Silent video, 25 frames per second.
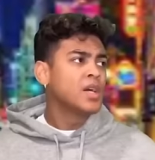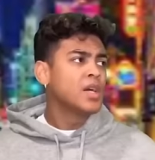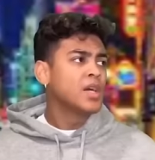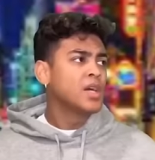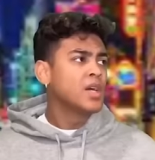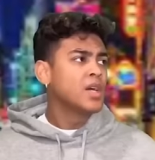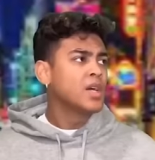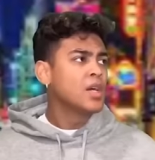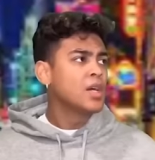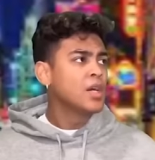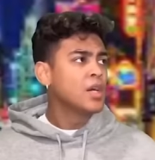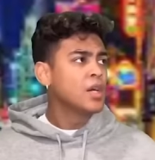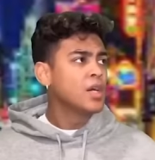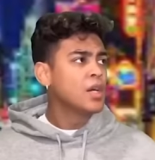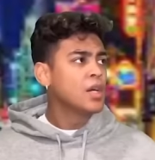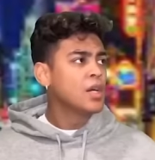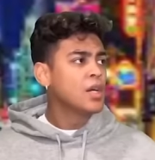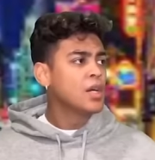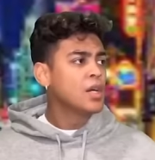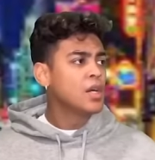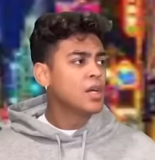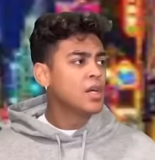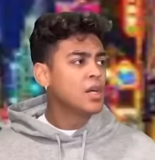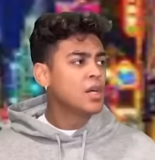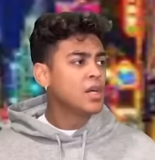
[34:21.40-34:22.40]

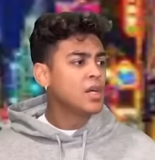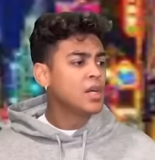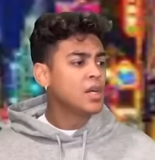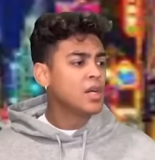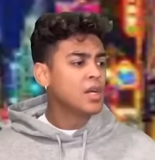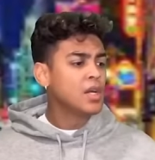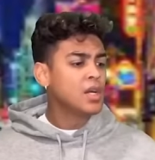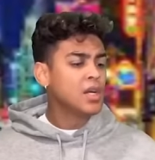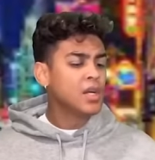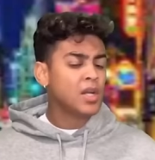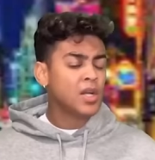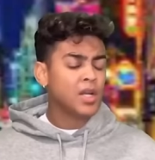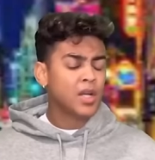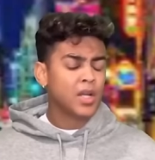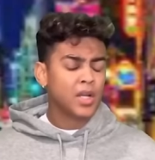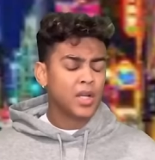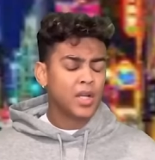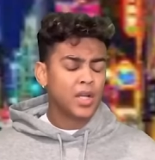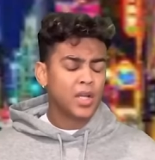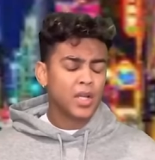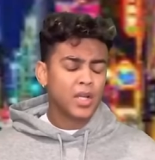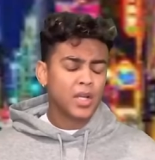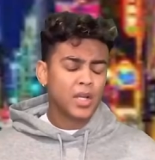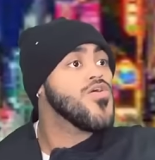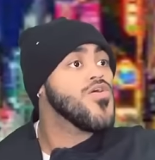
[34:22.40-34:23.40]

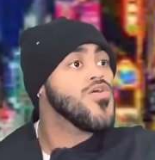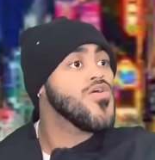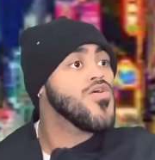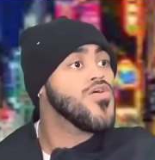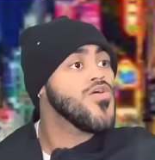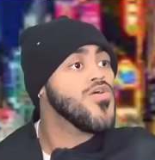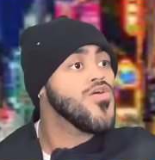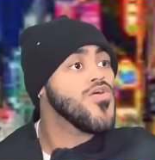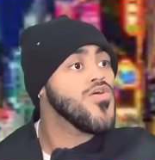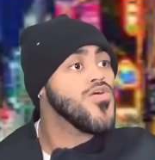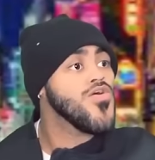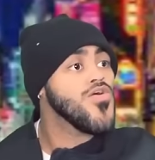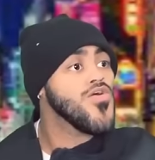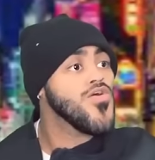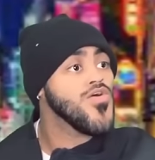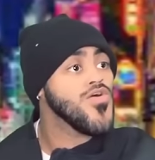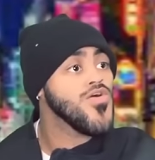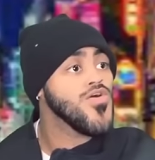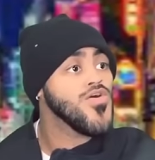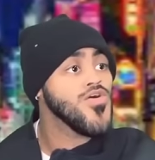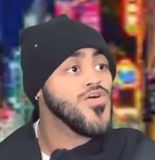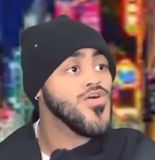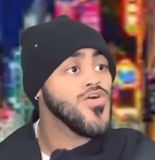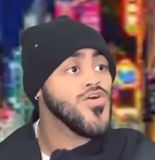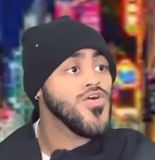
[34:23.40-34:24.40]

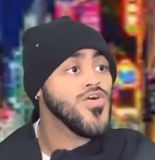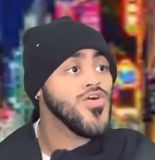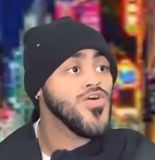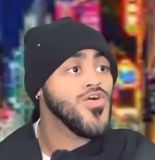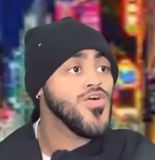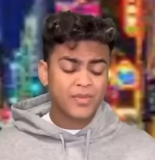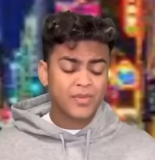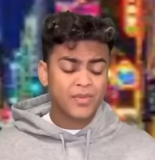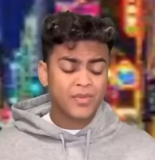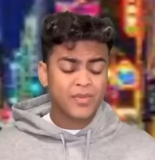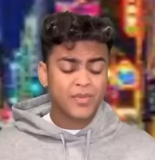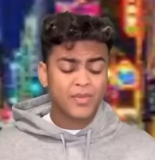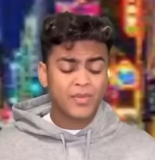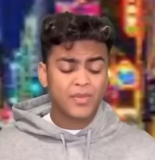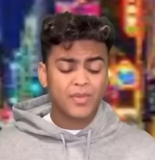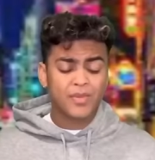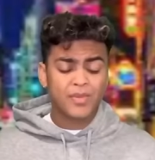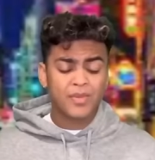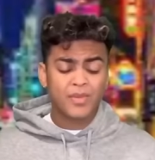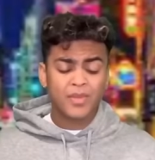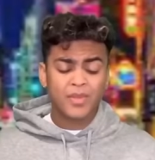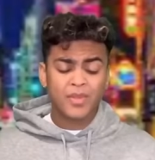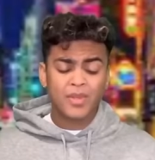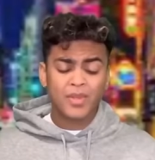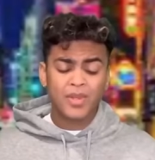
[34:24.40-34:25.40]

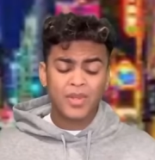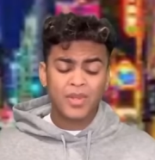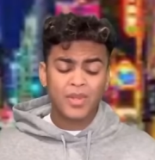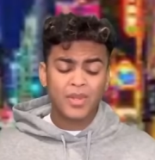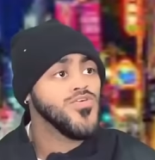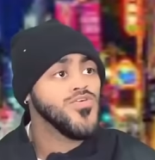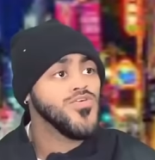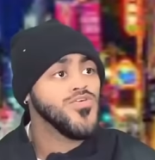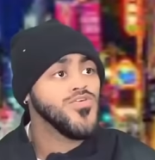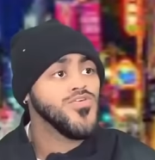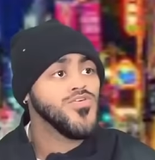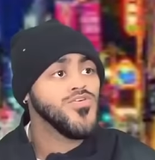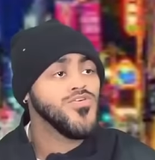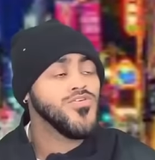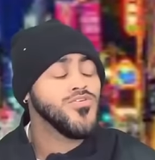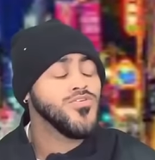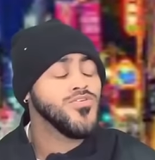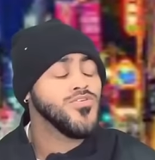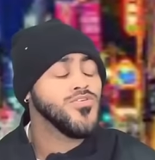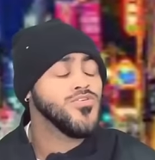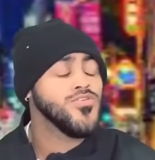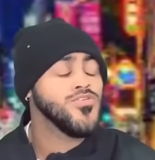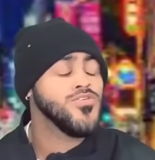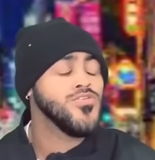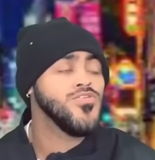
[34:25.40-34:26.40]

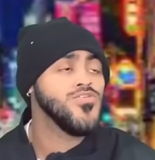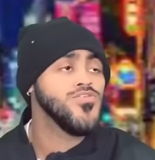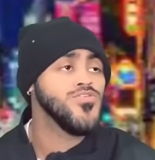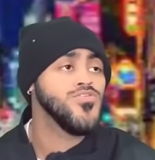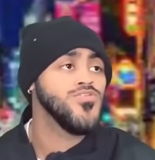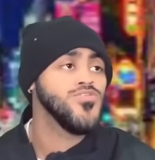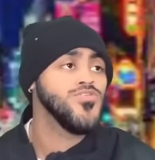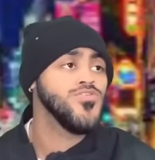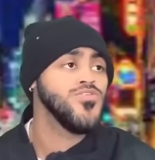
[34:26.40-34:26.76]
(no one is talking)